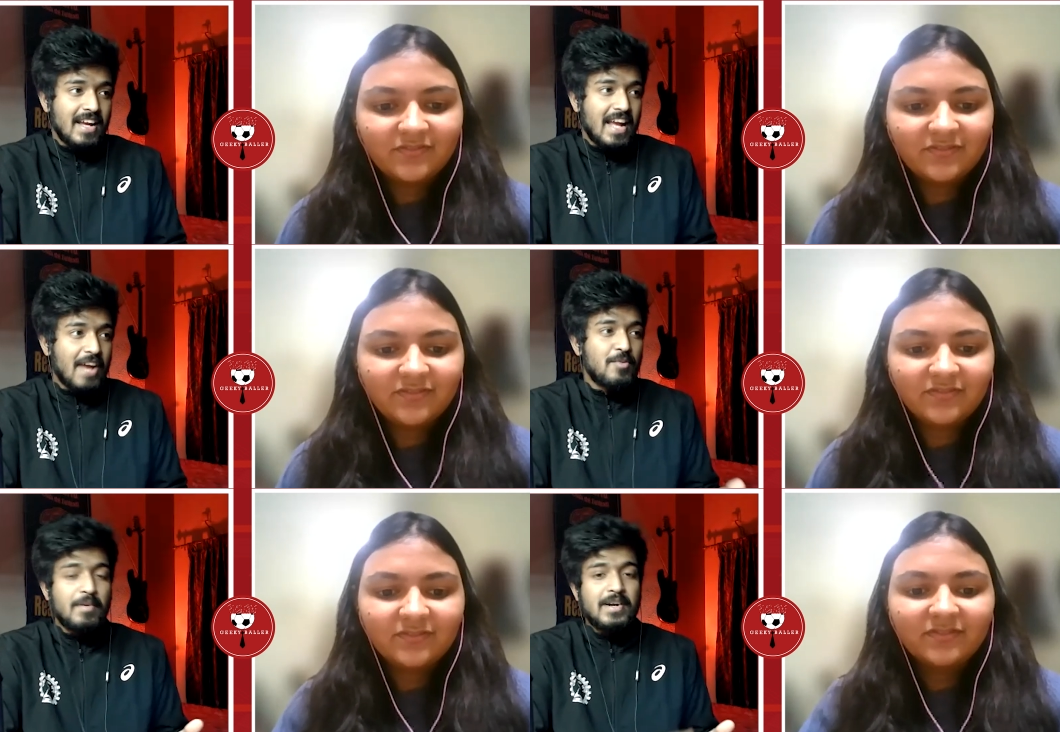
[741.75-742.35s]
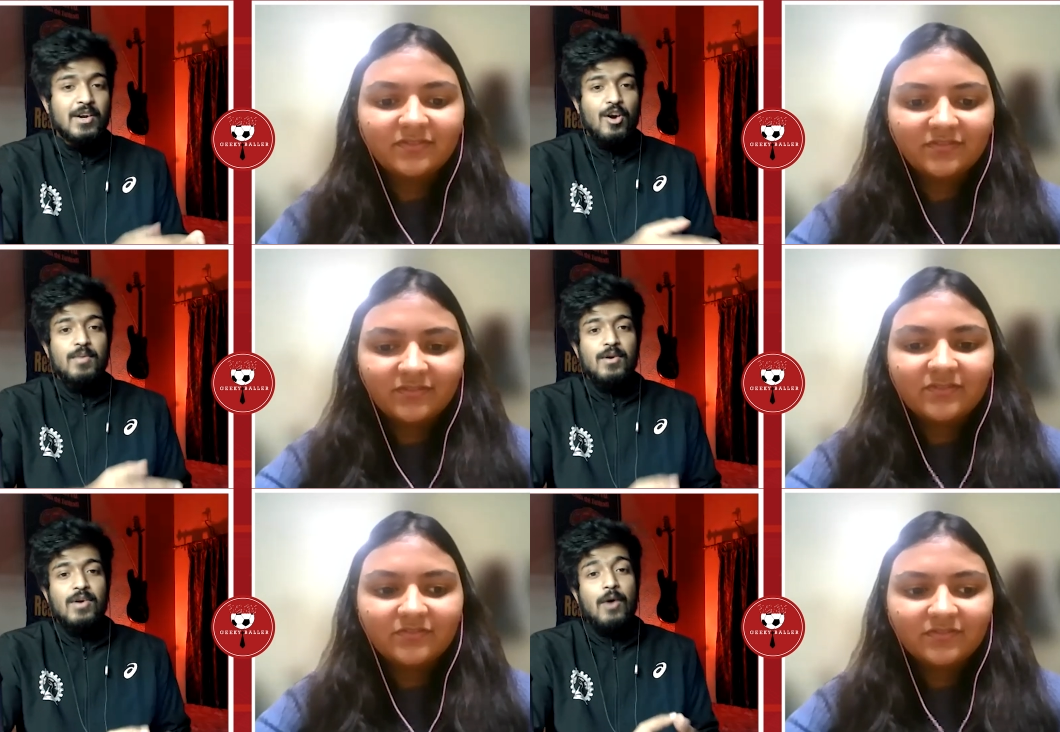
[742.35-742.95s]
Speaker 1: Can you maybe talk about
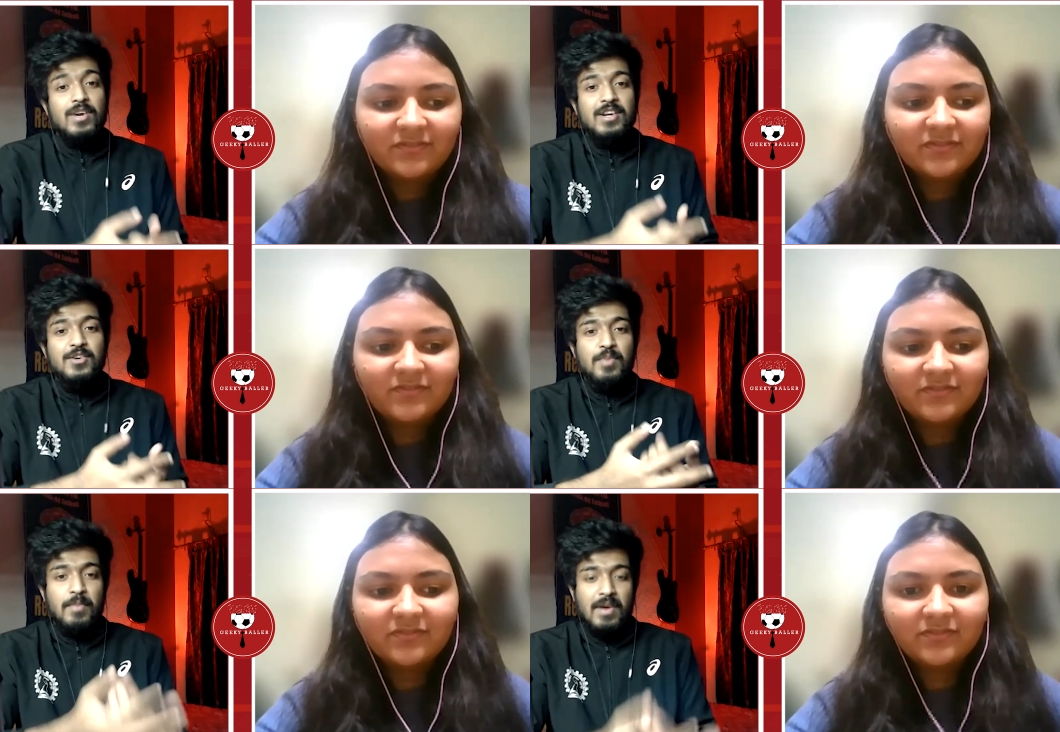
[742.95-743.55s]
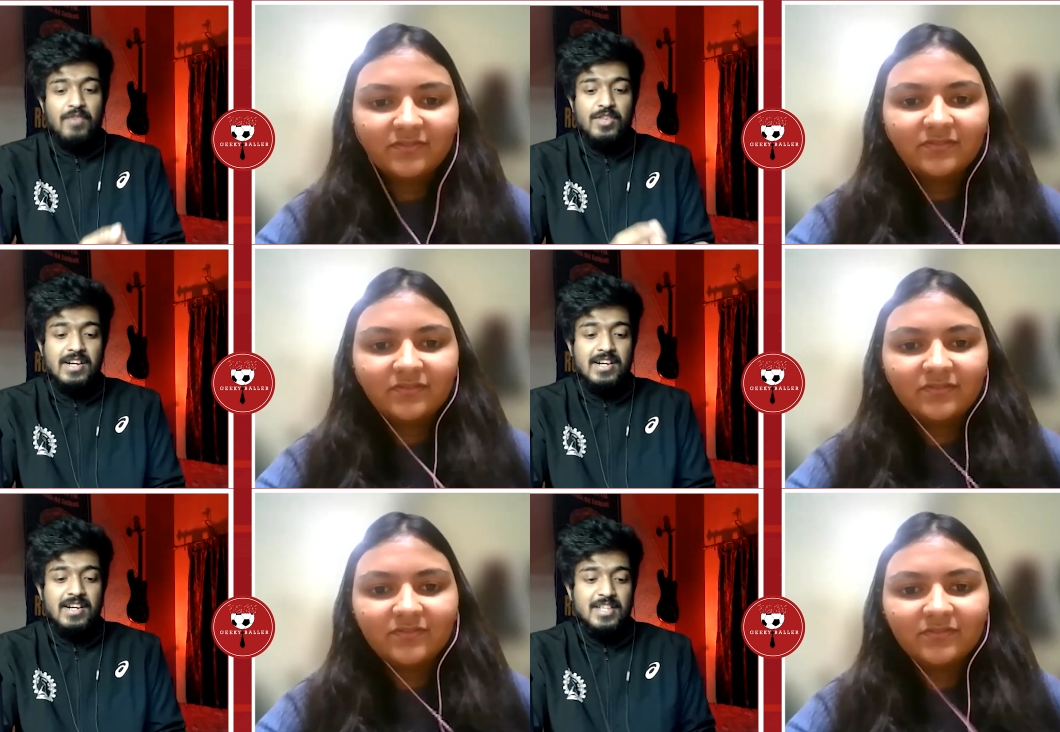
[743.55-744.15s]
how did you prepare for the
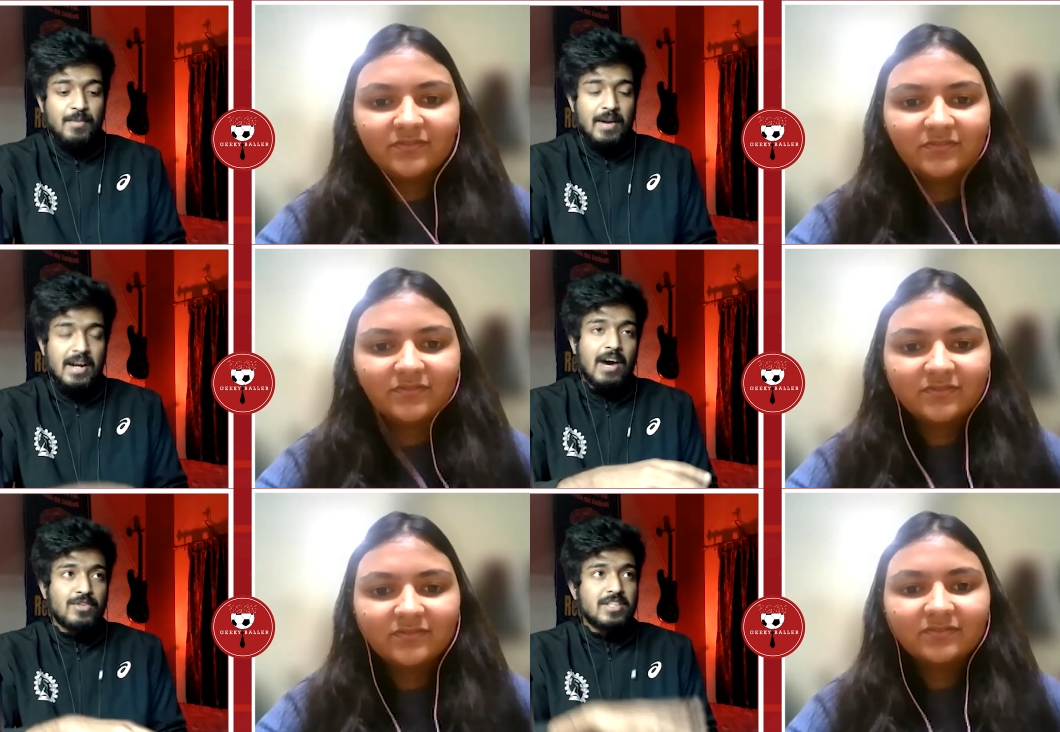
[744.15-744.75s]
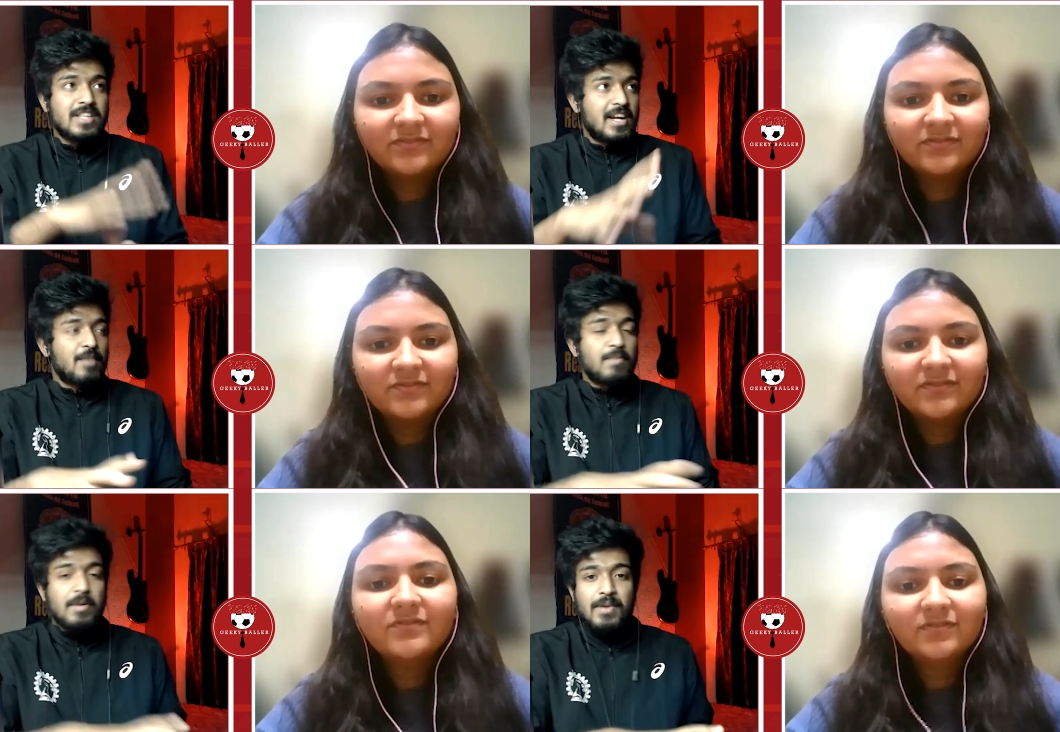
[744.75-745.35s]
internship and how the general
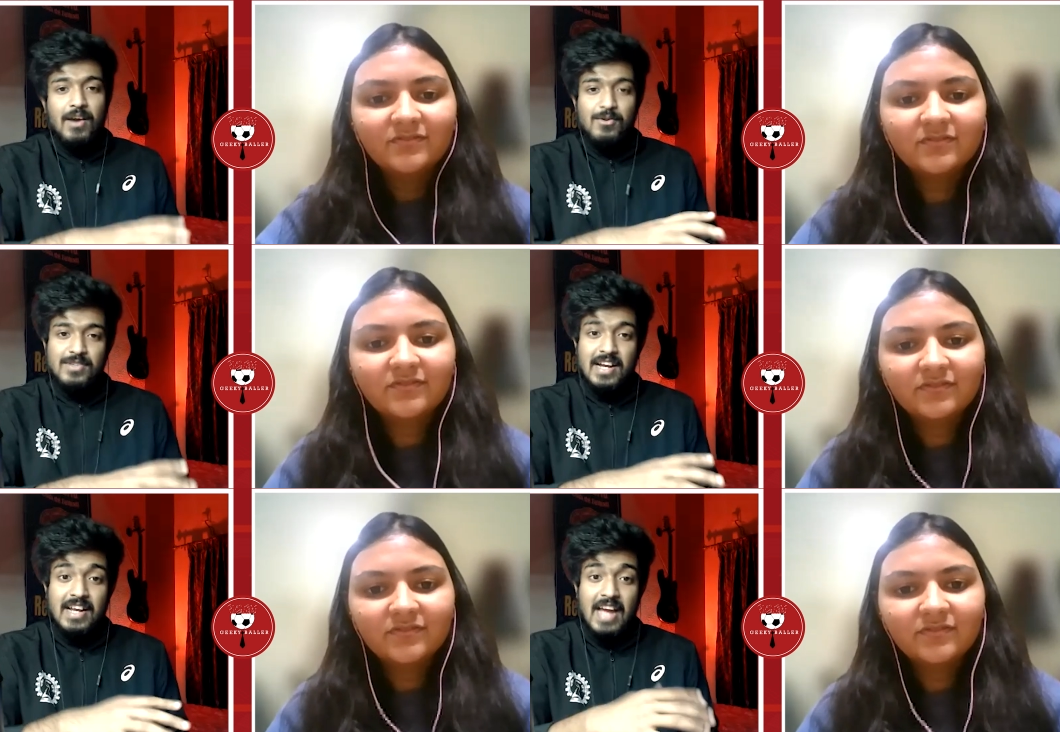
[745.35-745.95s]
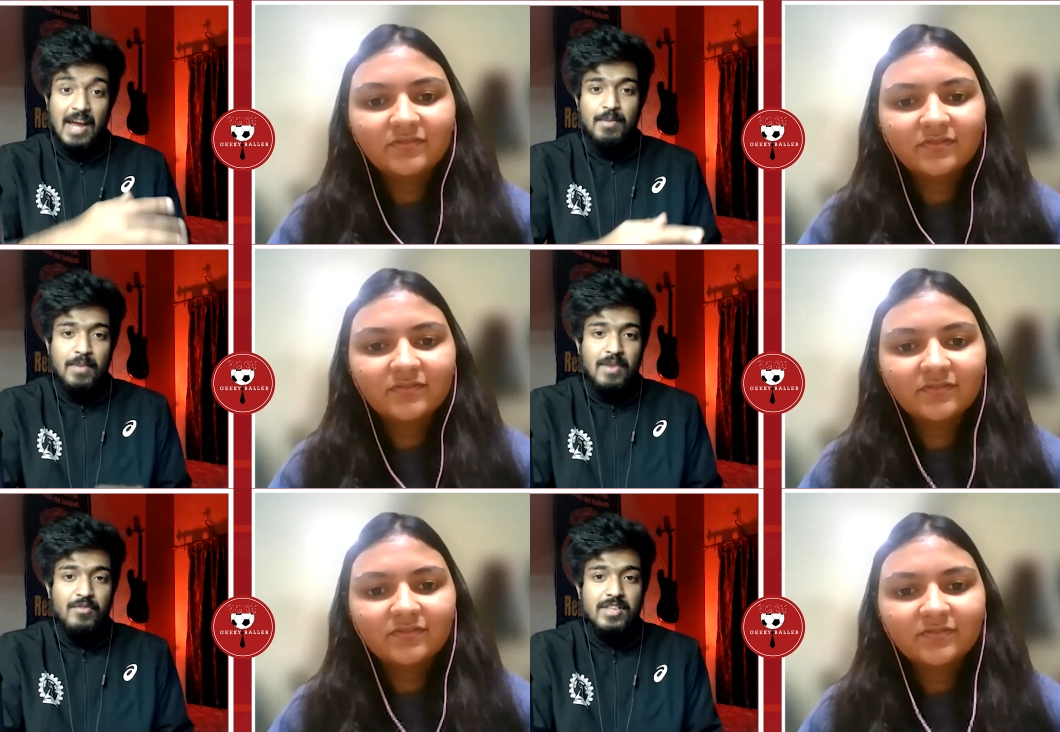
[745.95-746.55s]
people outside can prepare
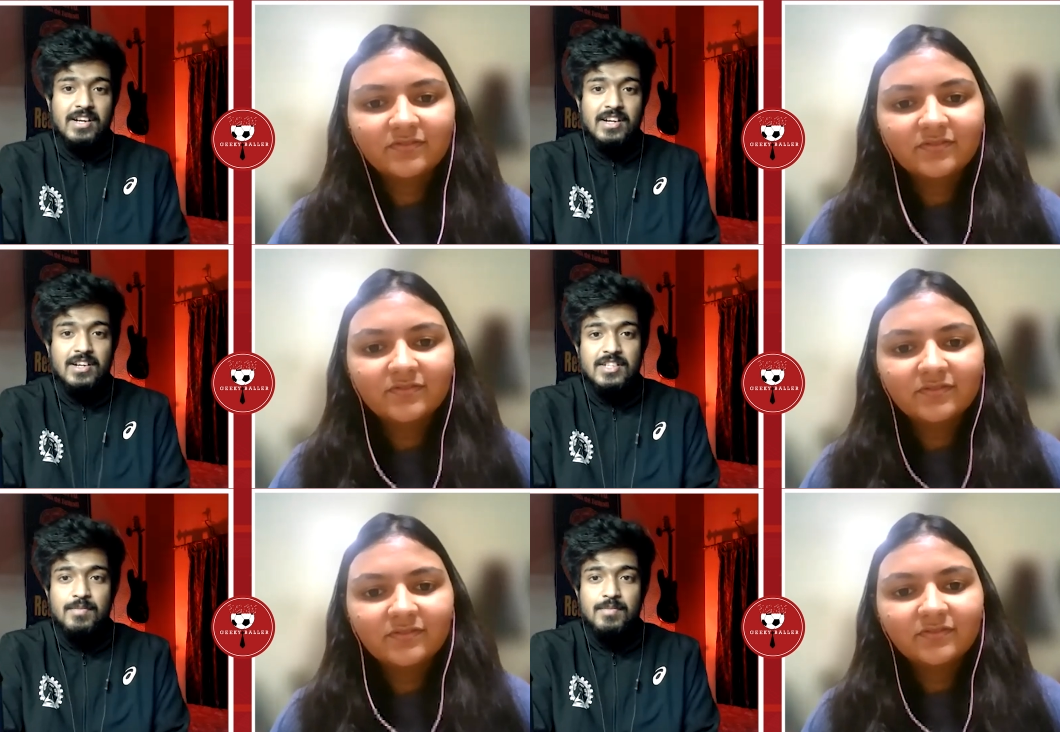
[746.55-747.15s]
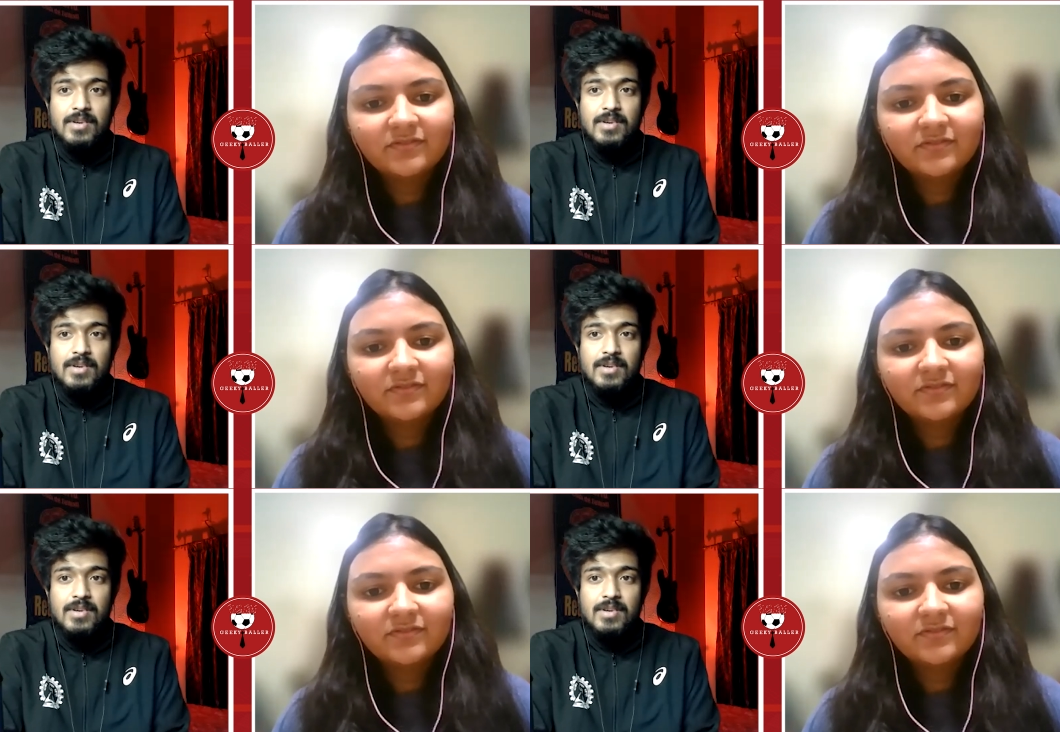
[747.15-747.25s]
for the internship?